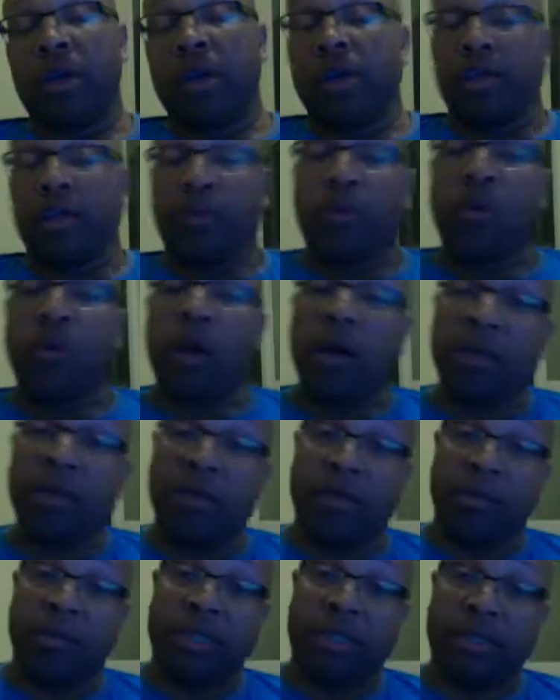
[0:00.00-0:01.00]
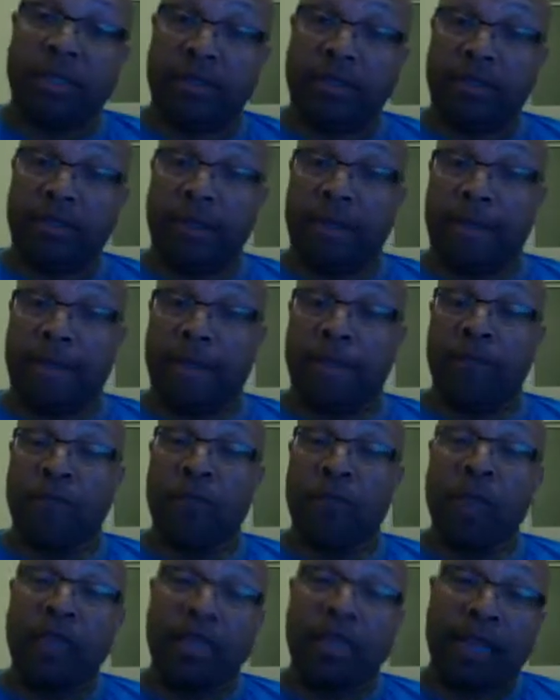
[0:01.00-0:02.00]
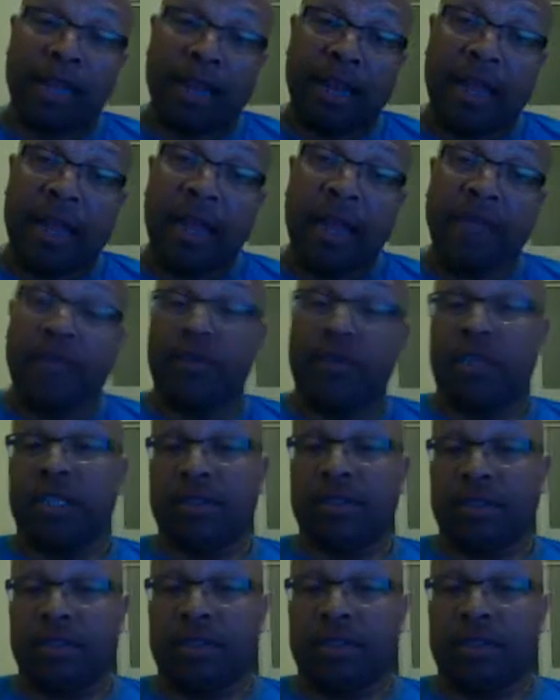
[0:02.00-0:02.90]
The problem is that a lot of us